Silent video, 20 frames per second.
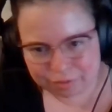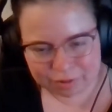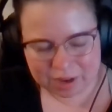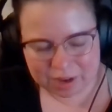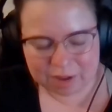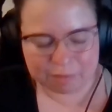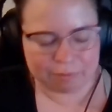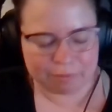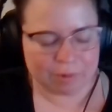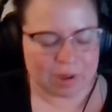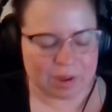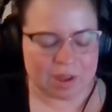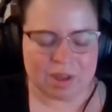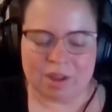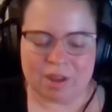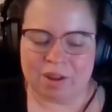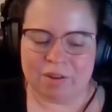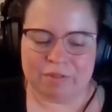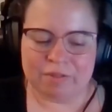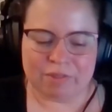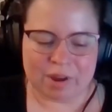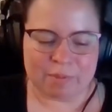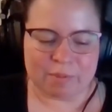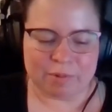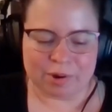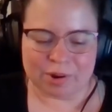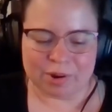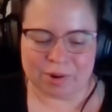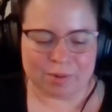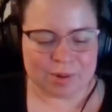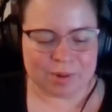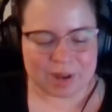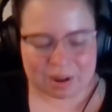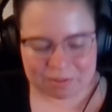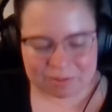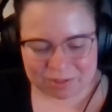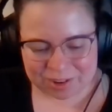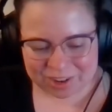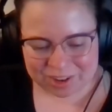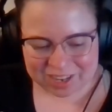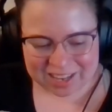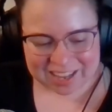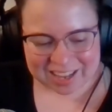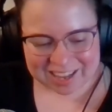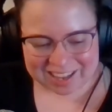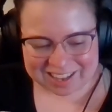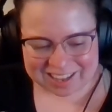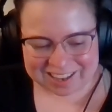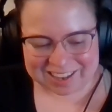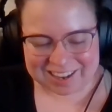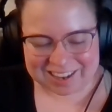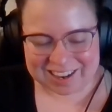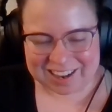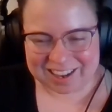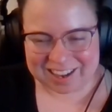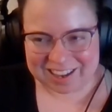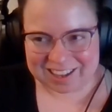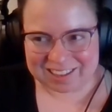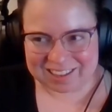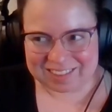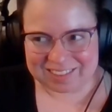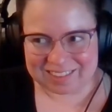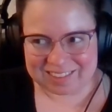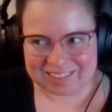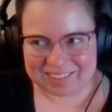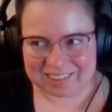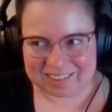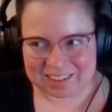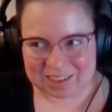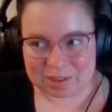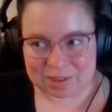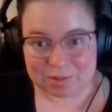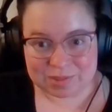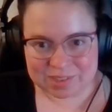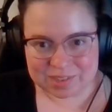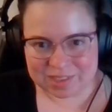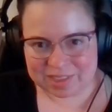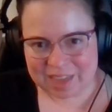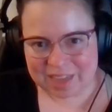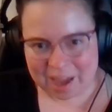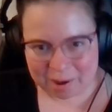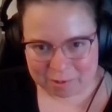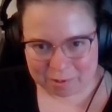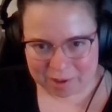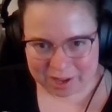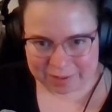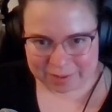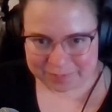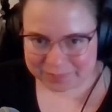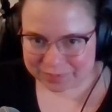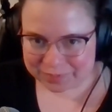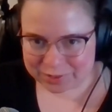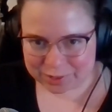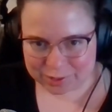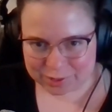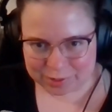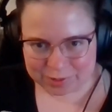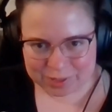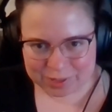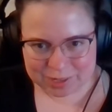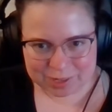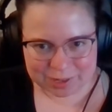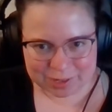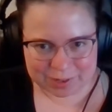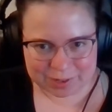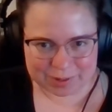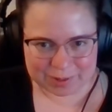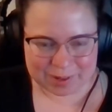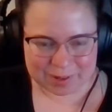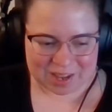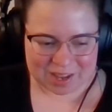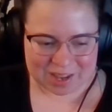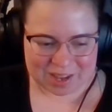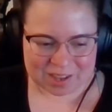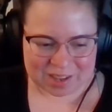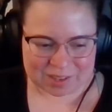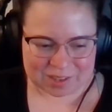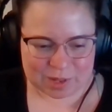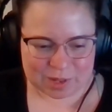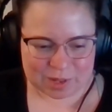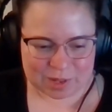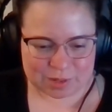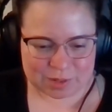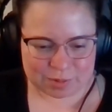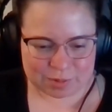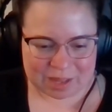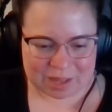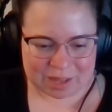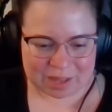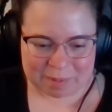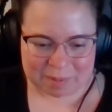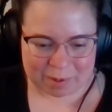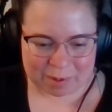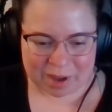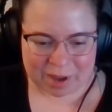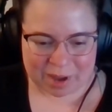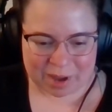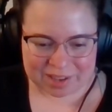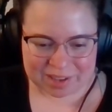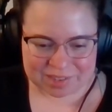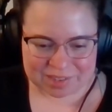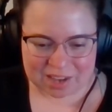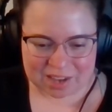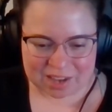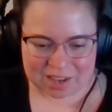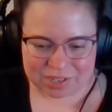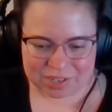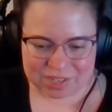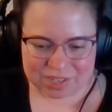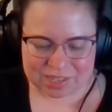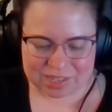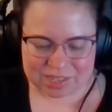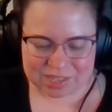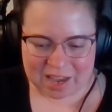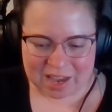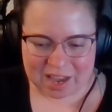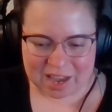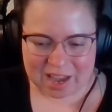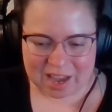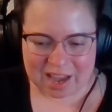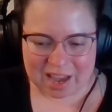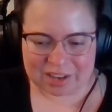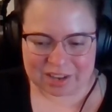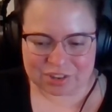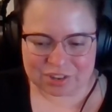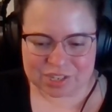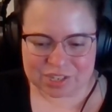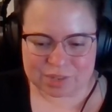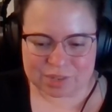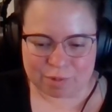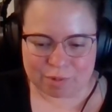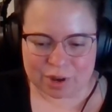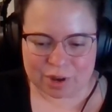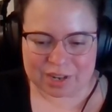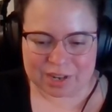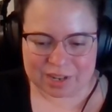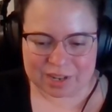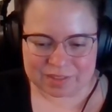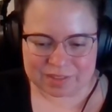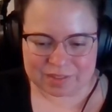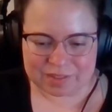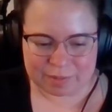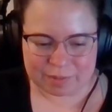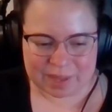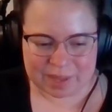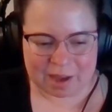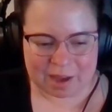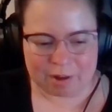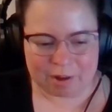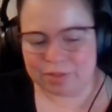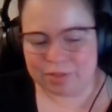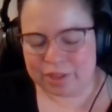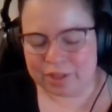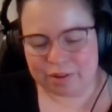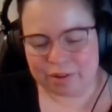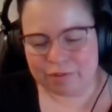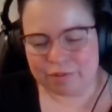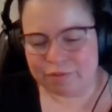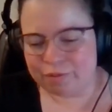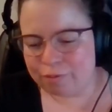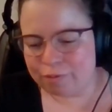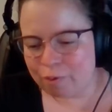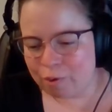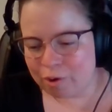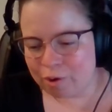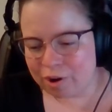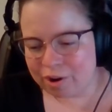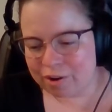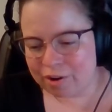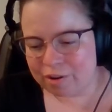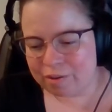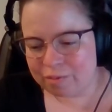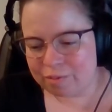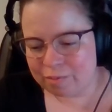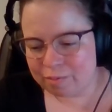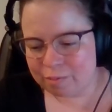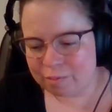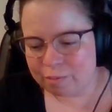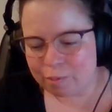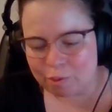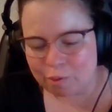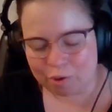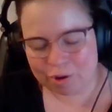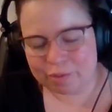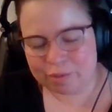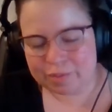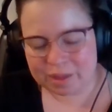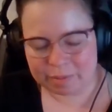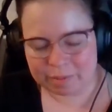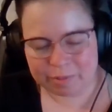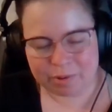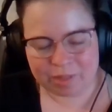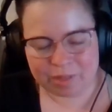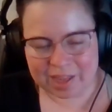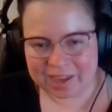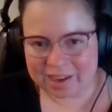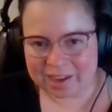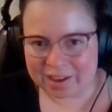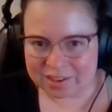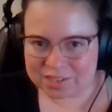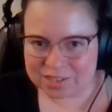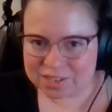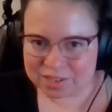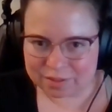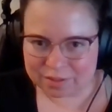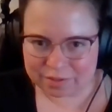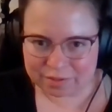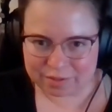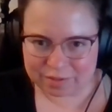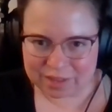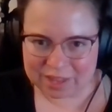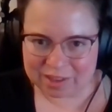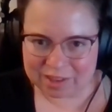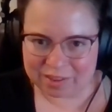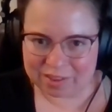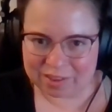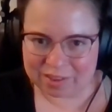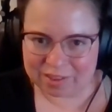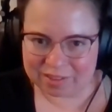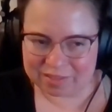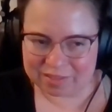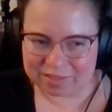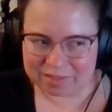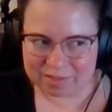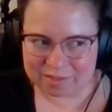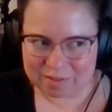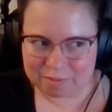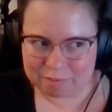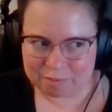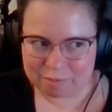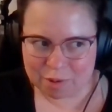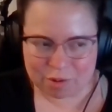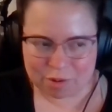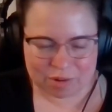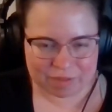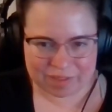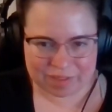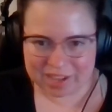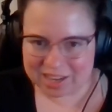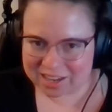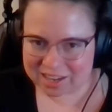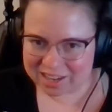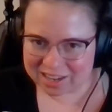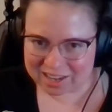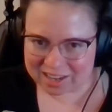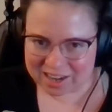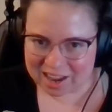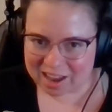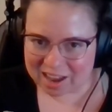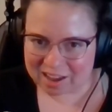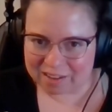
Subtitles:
framework or whatever again, and use it that way too. So that's really my whys. I just wanted it to be out there for more people like us to feel motivated and